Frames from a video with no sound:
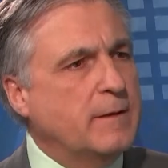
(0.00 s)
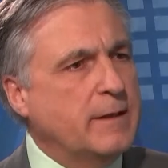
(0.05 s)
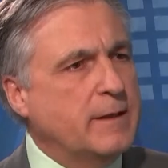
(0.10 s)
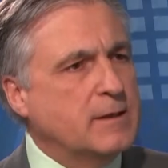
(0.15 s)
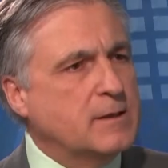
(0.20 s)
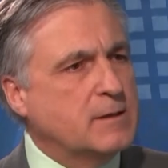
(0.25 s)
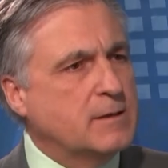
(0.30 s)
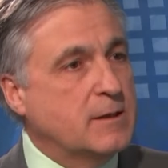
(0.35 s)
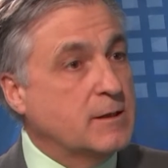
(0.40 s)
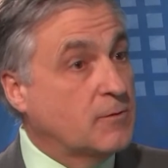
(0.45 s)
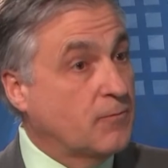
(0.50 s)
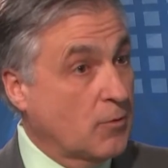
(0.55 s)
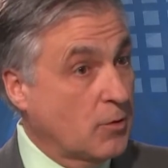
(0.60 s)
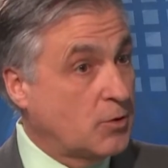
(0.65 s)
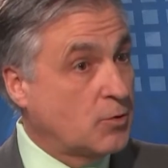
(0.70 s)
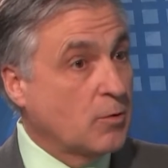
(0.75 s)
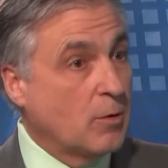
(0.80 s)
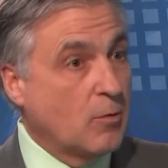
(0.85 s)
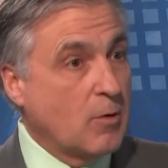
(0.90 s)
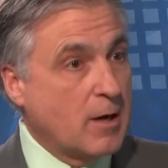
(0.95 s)
these this
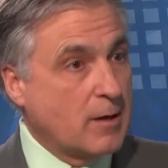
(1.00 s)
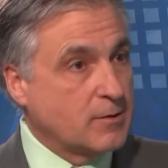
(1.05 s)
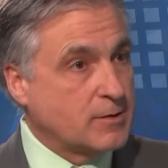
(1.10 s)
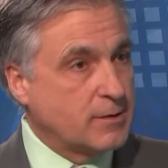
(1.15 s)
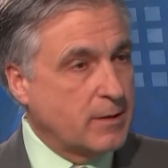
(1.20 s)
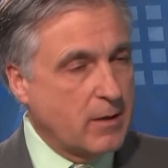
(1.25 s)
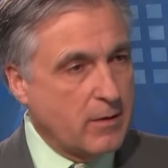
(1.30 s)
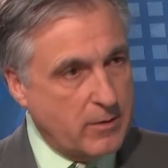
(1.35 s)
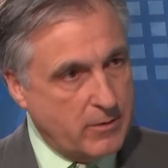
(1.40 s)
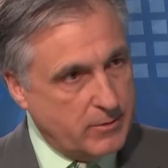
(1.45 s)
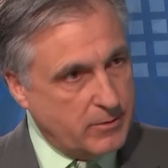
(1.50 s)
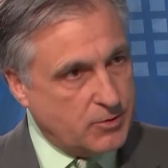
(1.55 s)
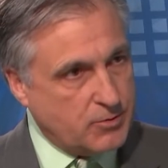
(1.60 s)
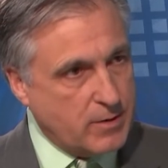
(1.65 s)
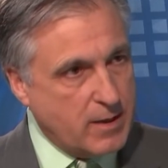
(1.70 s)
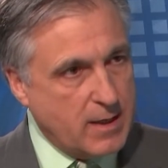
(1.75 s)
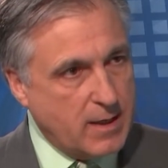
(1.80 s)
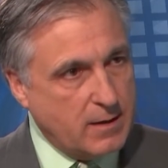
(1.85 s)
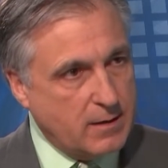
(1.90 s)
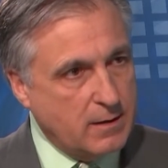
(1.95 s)
virtual water scenario in
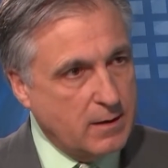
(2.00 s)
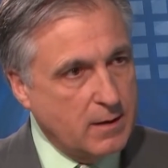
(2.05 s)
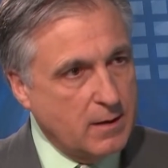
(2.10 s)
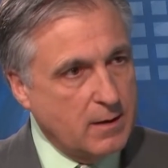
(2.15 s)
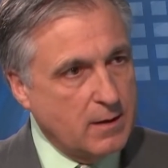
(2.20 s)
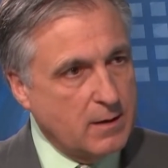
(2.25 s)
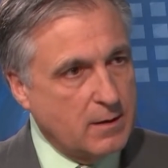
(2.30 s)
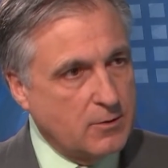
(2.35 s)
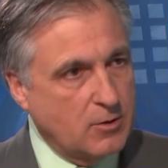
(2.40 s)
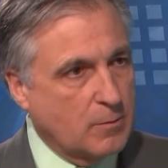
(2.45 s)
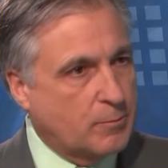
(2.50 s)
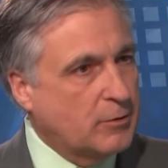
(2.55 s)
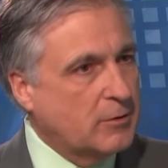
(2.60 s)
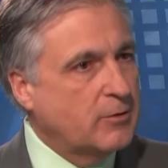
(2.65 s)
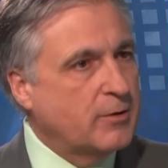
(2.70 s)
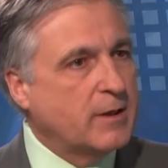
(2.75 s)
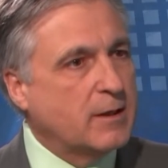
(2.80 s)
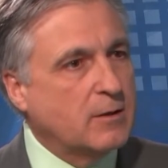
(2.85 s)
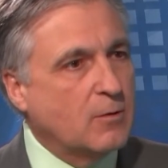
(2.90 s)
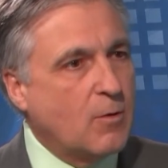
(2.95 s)
trade, mm-hmm. you're
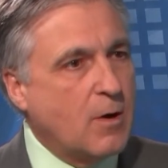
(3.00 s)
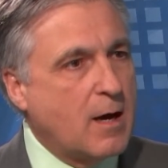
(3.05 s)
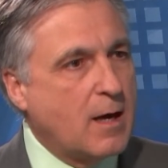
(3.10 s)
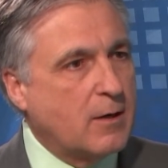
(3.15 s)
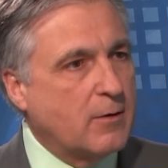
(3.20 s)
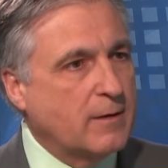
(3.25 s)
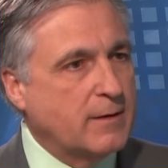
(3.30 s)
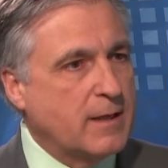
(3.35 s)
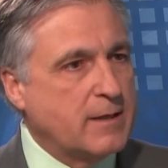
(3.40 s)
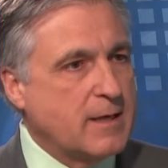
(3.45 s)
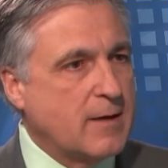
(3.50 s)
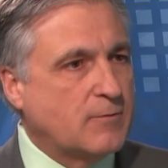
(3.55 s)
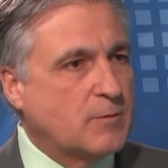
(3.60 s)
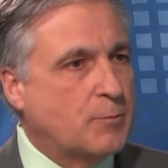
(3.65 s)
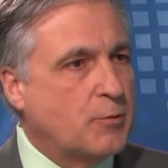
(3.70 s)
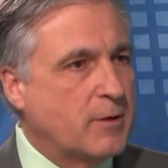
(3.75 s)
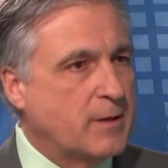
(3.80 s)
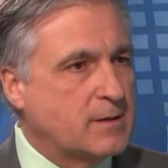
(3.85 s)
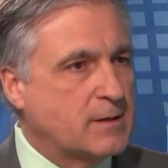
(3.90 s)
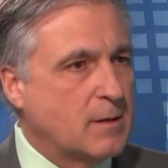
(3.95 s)
polluting the water, and then you have to
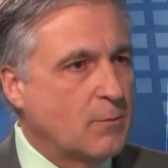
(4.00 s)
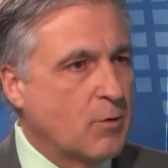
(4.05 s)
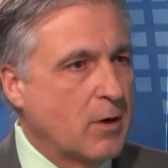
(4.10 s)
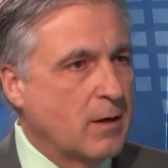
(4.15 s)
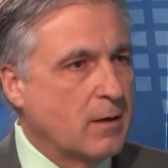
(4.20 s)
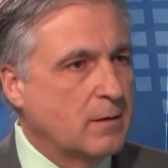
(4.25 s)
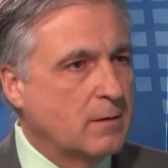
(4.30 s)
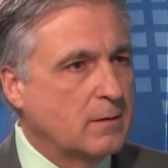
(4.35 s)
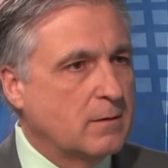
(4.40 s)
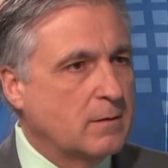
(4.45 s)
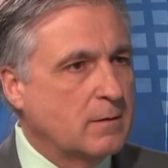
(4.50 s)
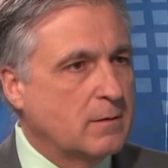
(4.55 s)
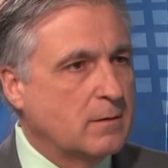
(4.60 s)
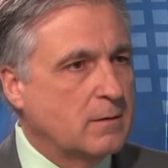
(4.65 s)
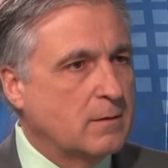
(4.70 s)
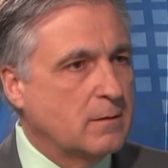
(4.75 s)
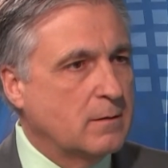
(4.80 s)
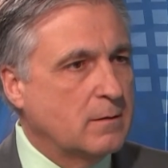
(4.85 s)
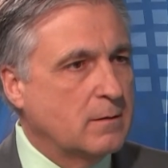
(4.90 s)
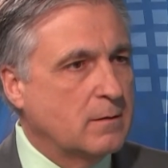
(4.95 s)
put it somewhere.
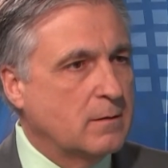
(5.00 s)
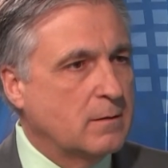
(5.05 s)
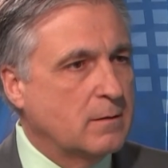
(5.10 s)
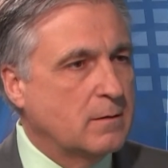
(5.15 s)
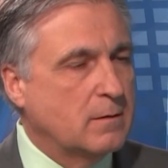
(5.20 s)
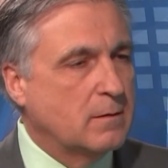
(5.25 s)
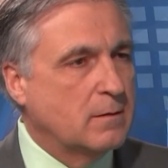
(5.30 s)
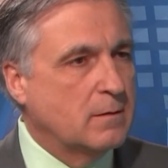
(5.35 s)
Right. And then